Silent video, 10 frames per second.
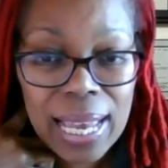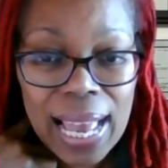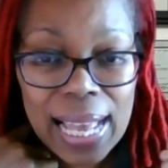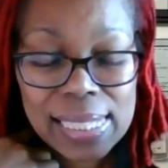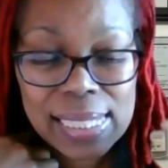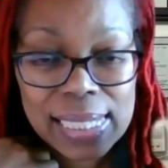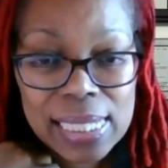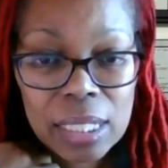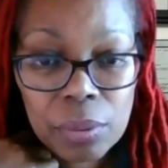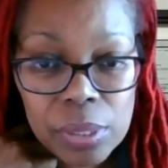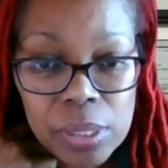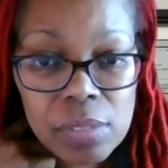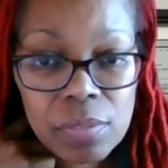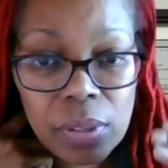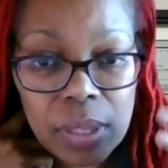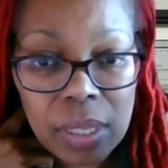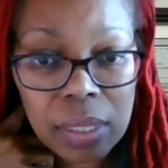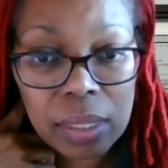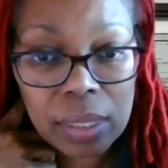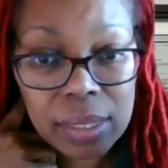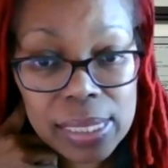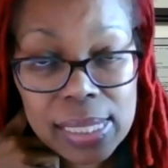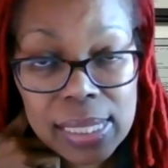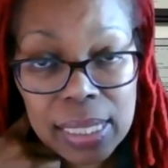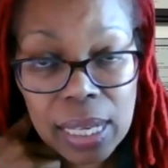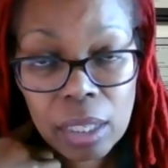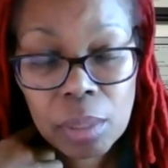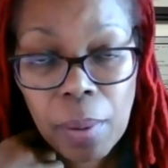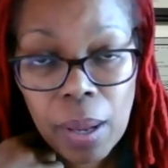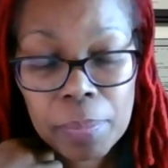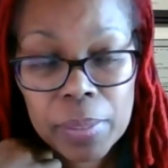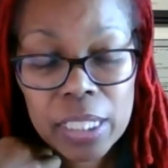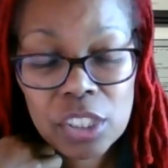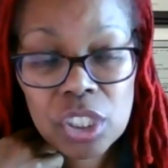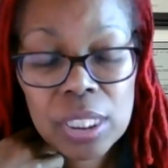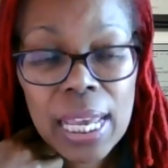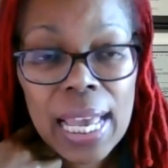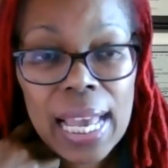has decreased for at least the younger population,